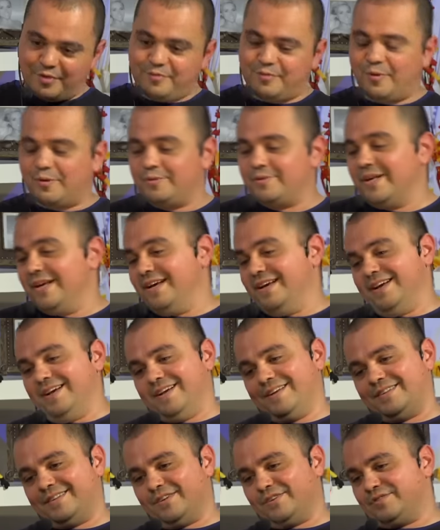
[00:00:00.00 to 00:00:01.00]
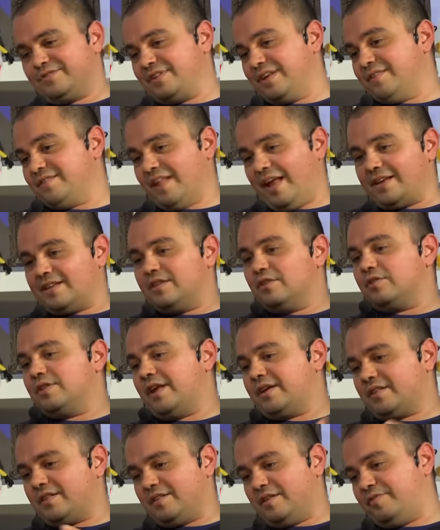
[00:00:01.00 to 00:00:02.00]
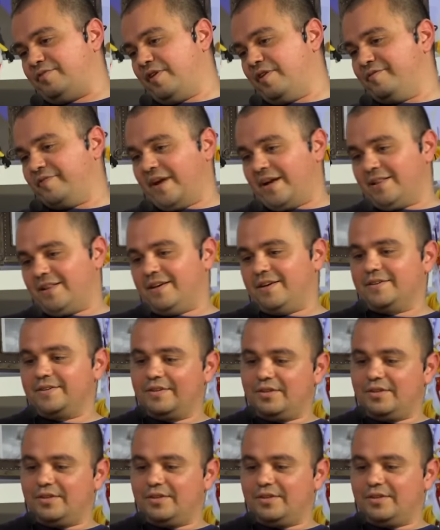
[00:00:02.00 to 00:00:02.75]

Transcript: phone. Right. And there's things like you know like the favela,